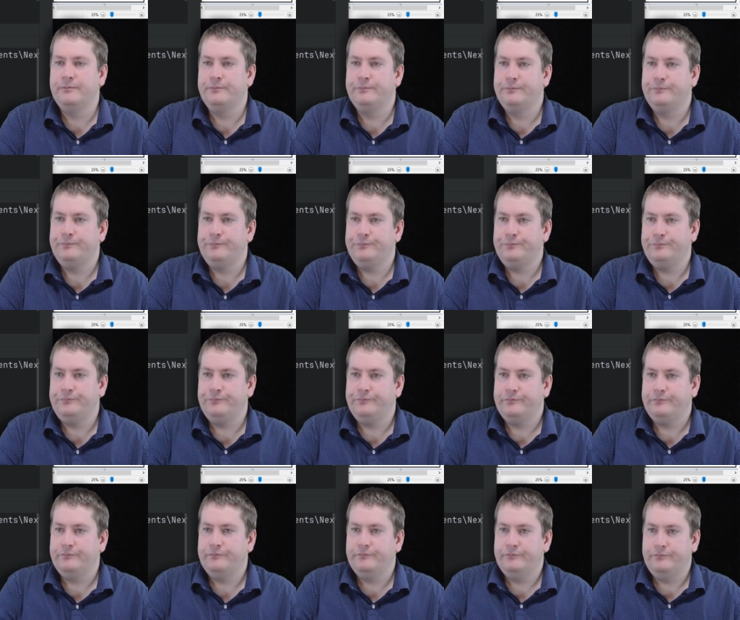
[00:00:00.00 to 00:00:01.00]

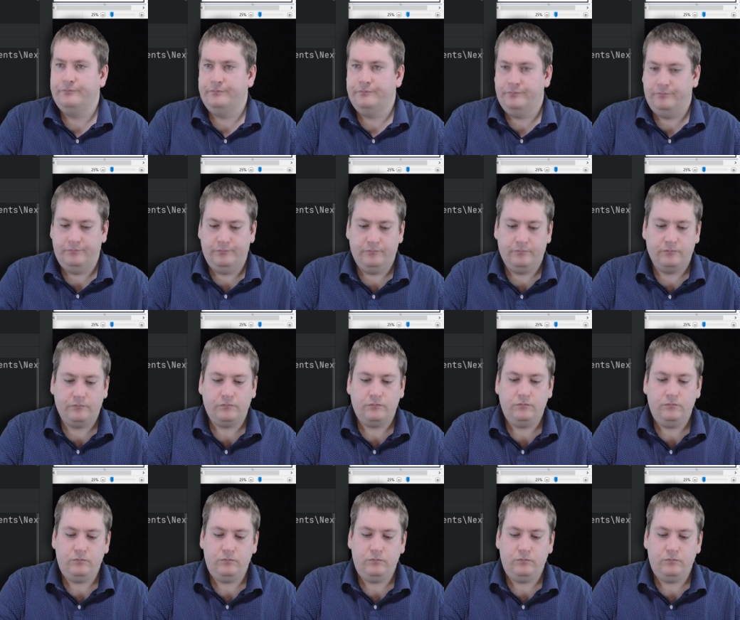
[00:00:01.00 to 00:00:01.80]
(no one is talking)